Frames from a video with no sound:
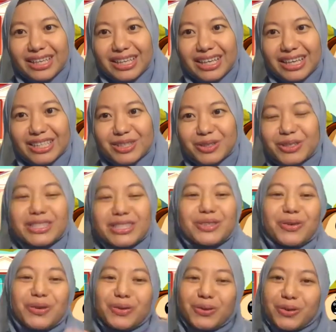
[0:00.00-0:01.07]
Uh, so just
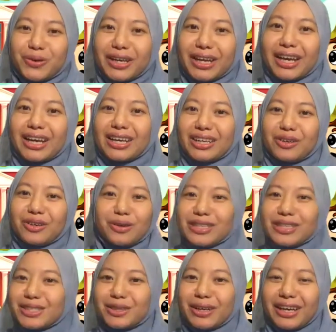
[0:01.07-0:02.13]
so you know that you know
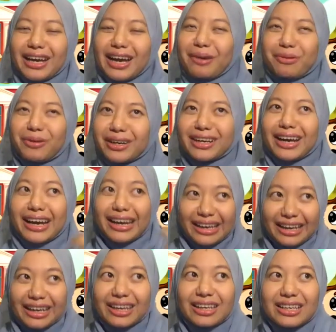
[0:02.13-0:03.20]
it's not I'm not
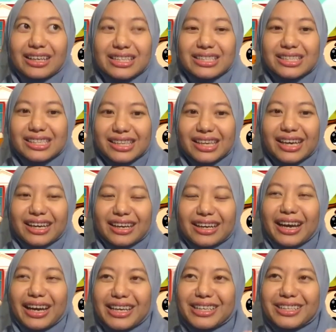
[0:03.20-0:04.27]
dying. It's just that
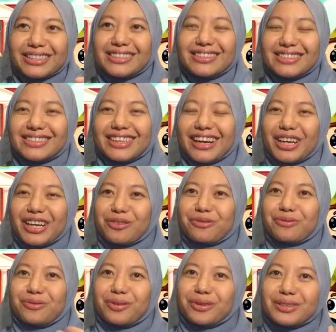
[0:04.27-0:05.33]
I kind of
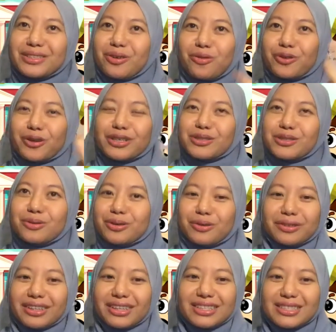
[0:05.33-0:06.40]
overtook
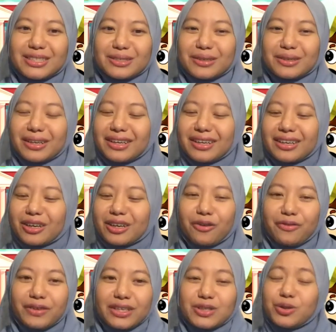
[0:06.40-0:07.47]
this uh,
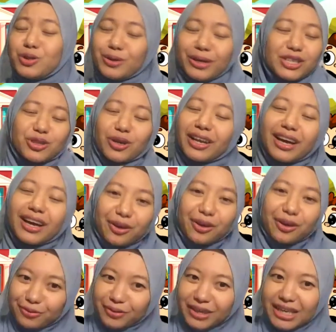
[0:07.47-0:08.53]
coffee. So you should enjoy
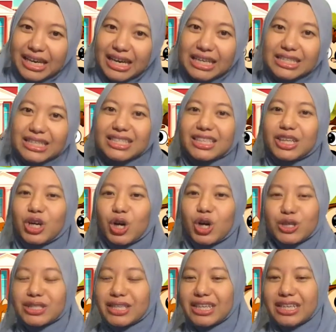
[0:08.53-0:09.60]
life. It doesn't
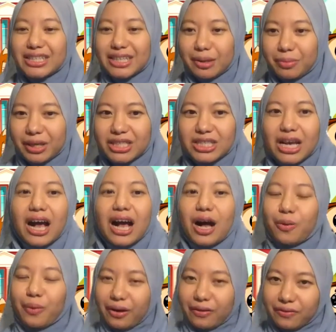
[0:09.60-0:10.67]
cause any damage.
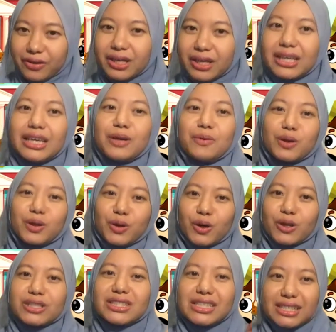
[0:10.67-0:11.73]
However, it will
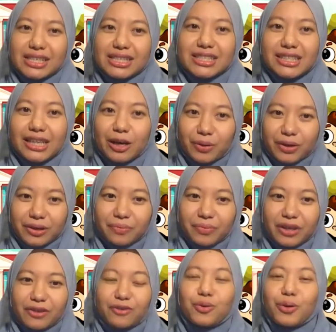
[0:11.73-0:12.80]
cause the tinnitus louder.
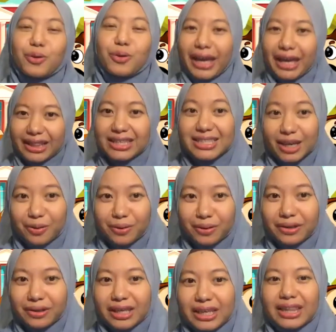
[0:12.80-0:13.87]
If you hate the sound,
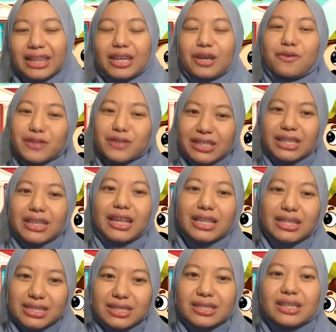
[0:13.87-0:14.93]
then obviously
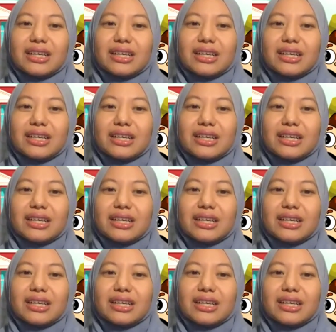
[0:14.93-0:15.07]
that's